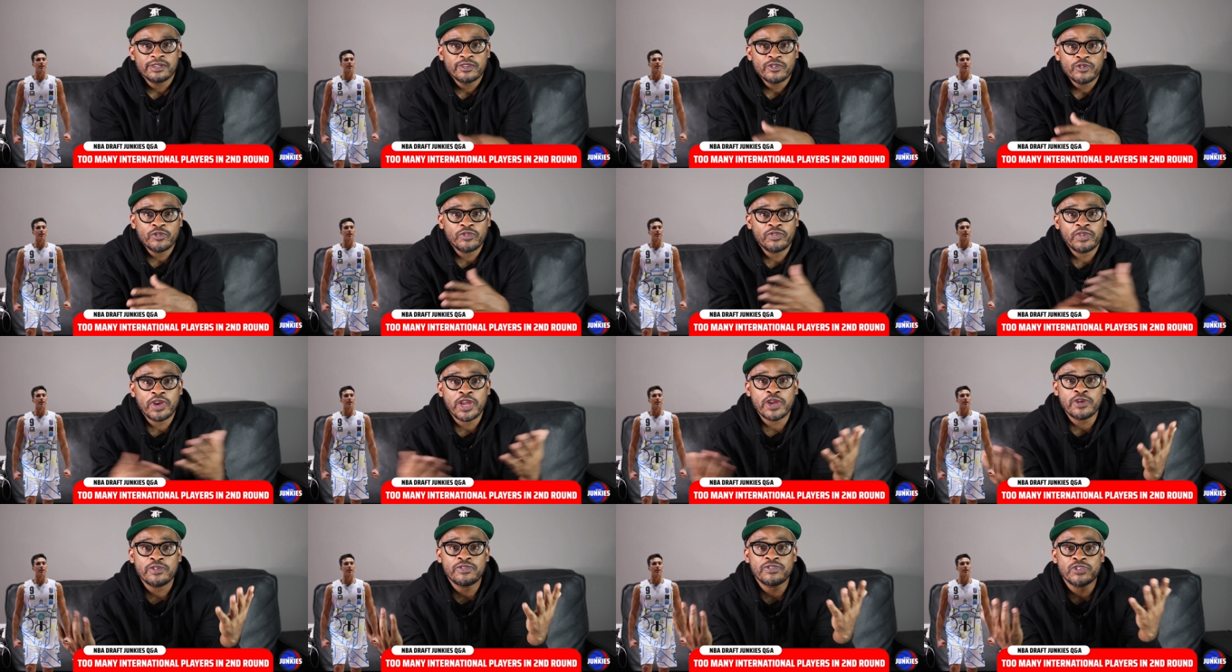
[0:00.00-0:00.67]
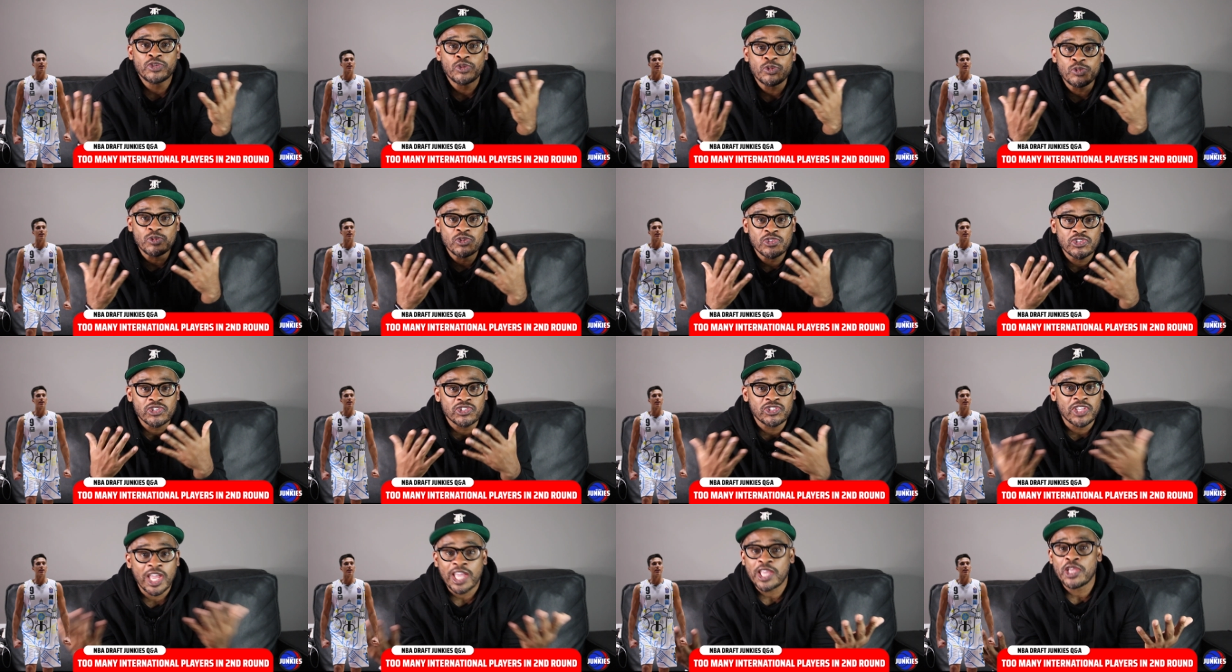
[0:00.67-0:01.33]
Very few
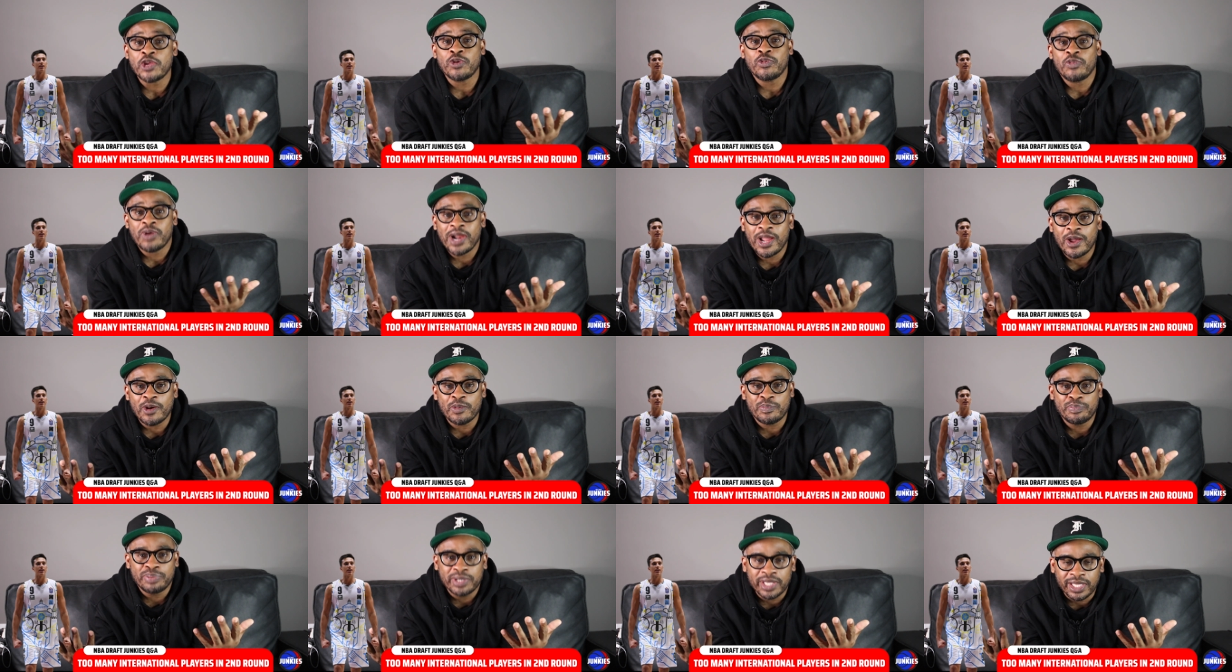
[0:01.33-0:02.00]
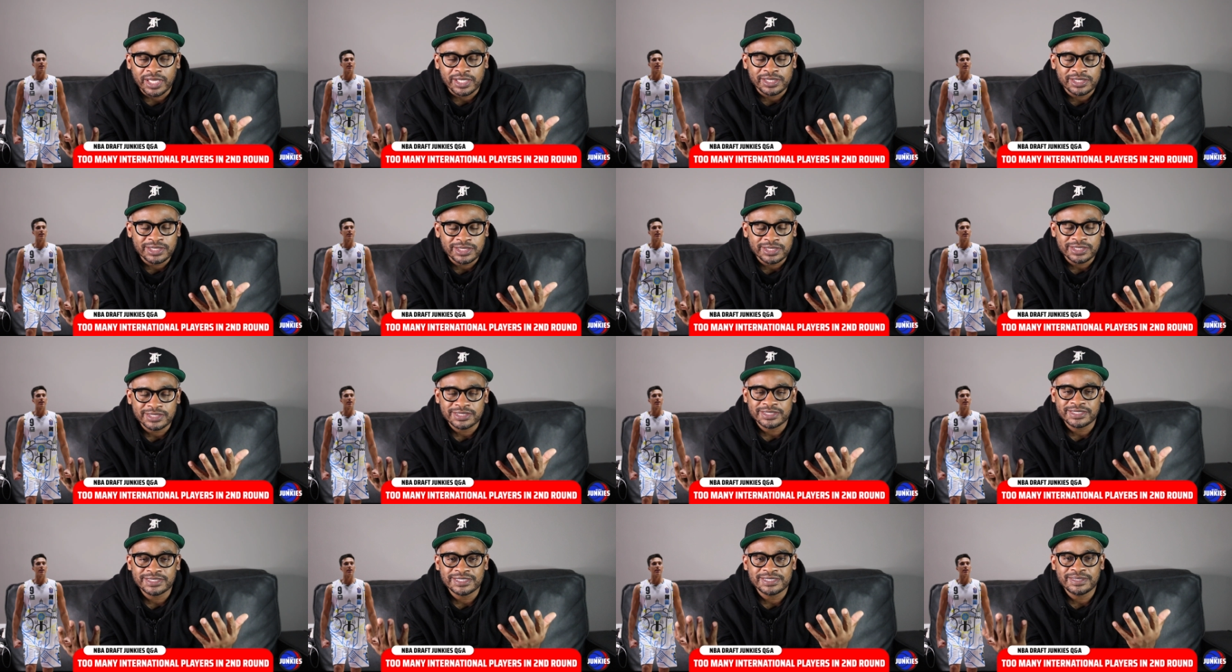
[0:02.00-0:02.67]
second round
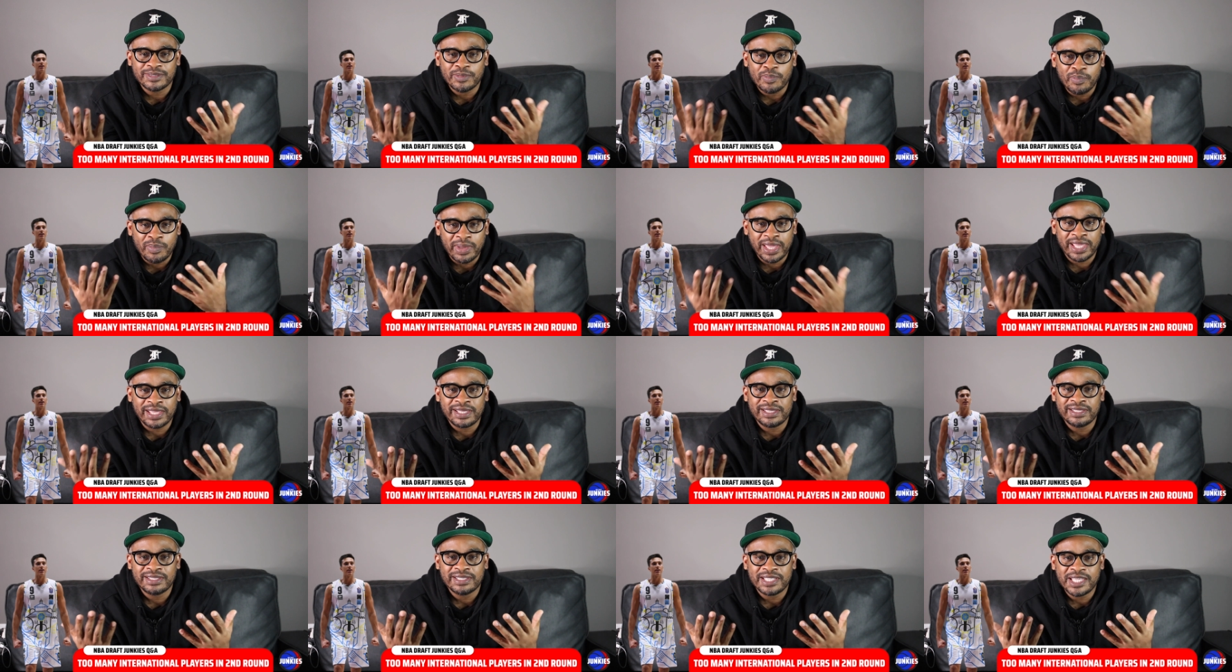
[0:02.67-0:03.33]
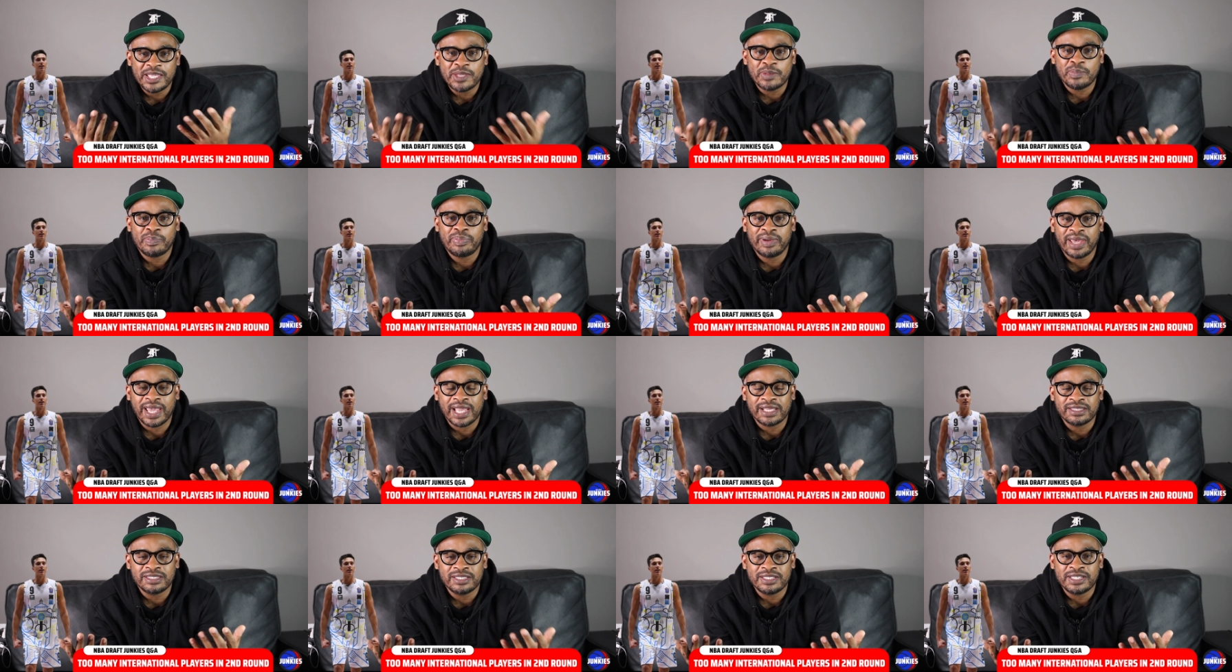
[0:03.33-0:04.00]
picks make
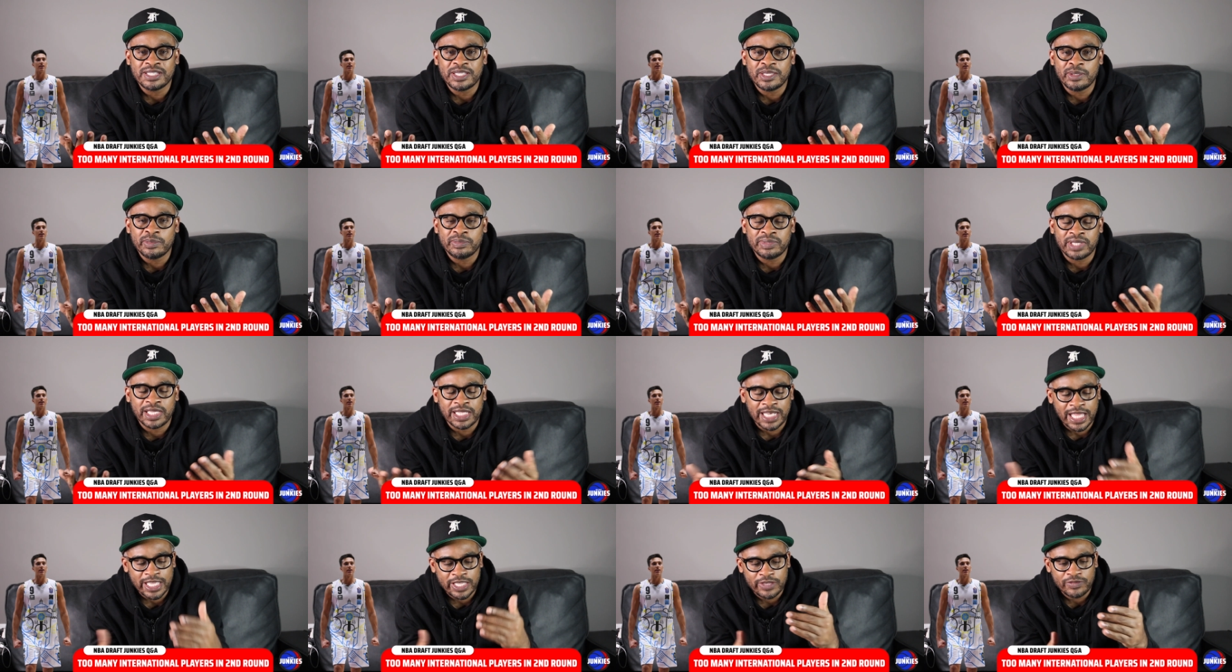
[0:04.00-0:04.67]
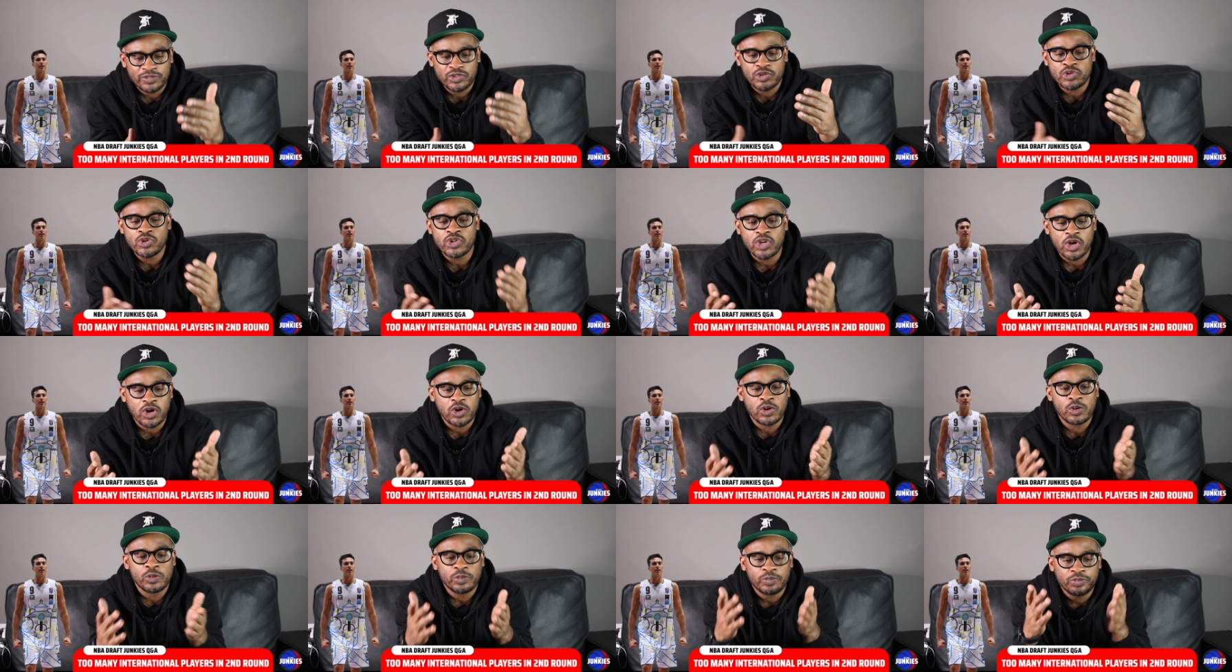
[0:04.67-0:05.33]
impact in the N B A. Like, if you
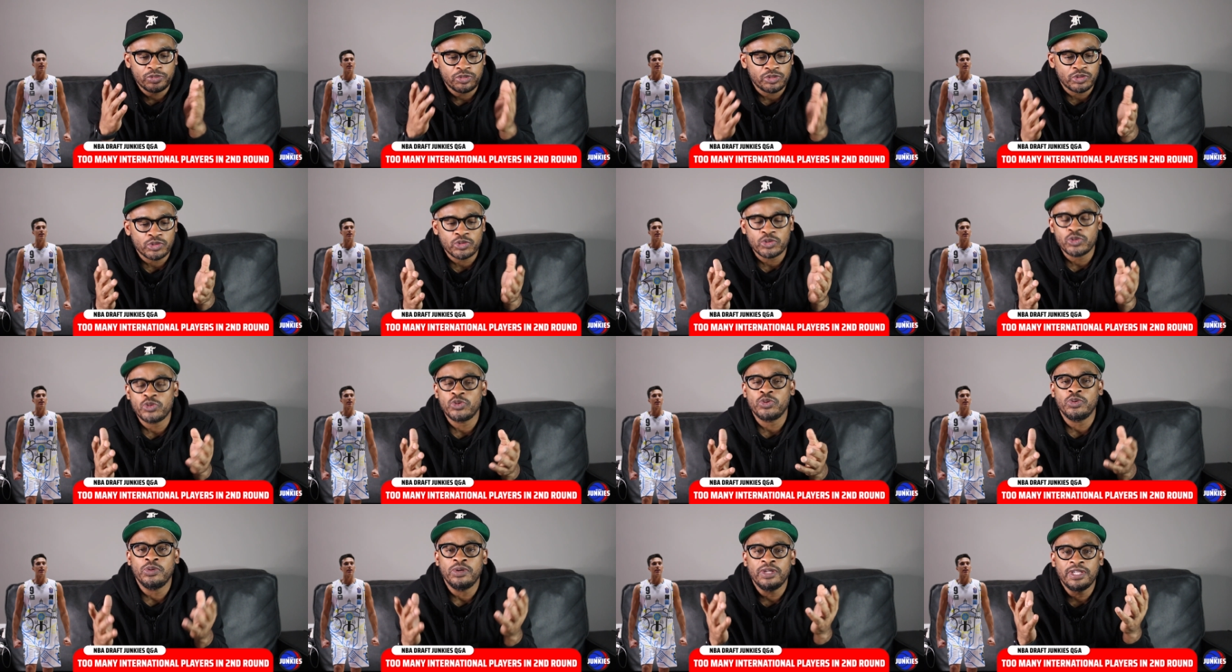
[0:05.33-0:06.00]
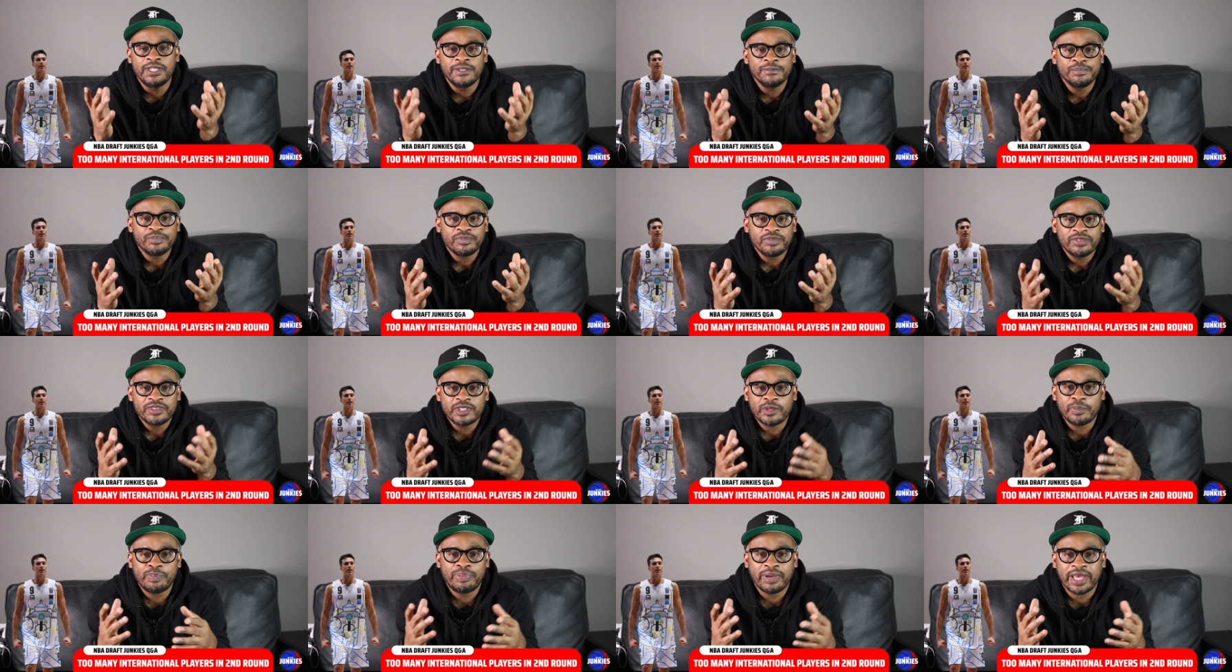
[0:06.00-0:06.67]
go through
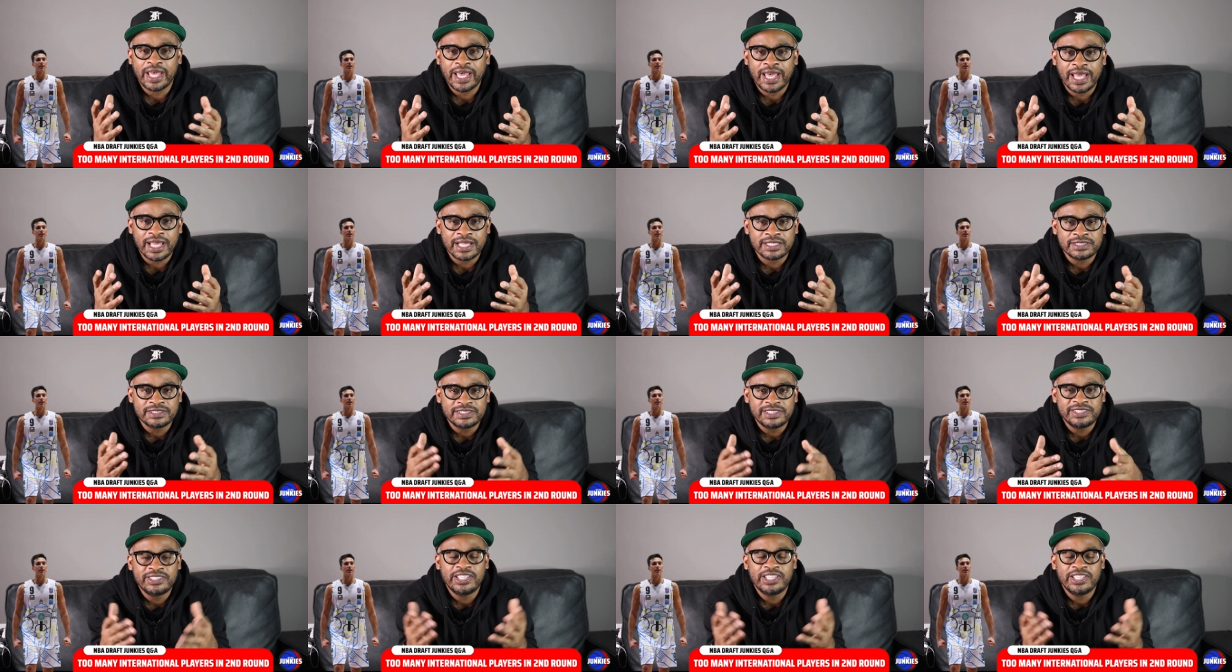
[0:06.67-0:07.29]
the past